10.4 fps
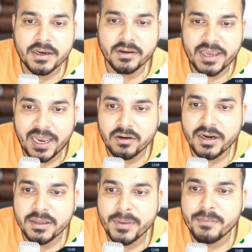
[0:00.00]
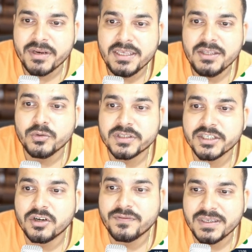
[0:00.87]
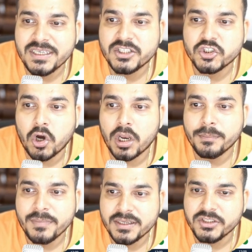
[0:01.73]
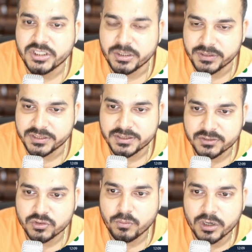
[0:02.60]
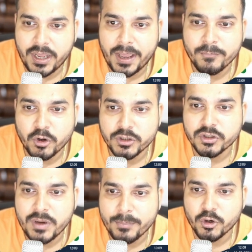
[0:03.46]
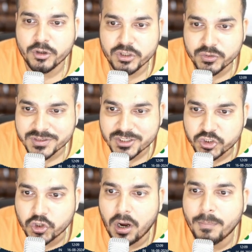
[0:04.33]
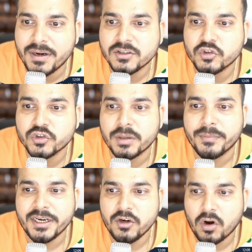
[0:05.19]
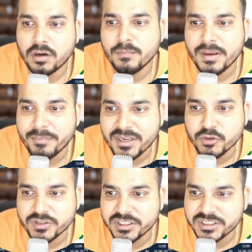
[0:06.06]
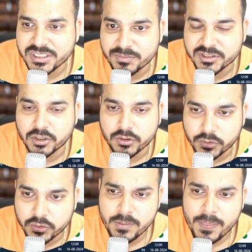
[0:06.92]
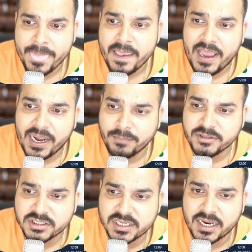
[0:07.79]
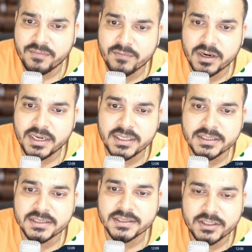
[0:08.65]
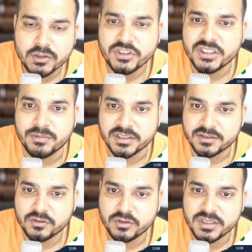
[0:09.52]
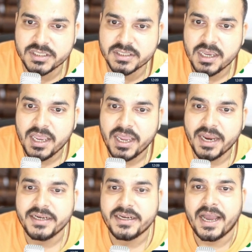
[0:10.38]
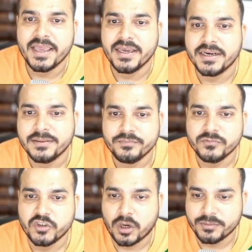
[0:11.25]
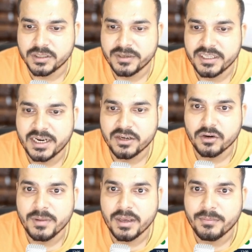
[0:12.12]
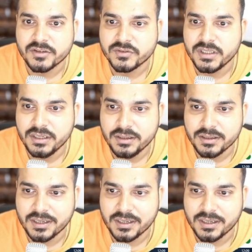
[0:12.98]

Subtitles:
now calculate the memory usage of each column in GBs. So what I'm going to do, I'm going to use this job underscore summary dot memory usage deep is equal to true. And I'm just converting this into GBs. So this entire job summary that you'll be able to see,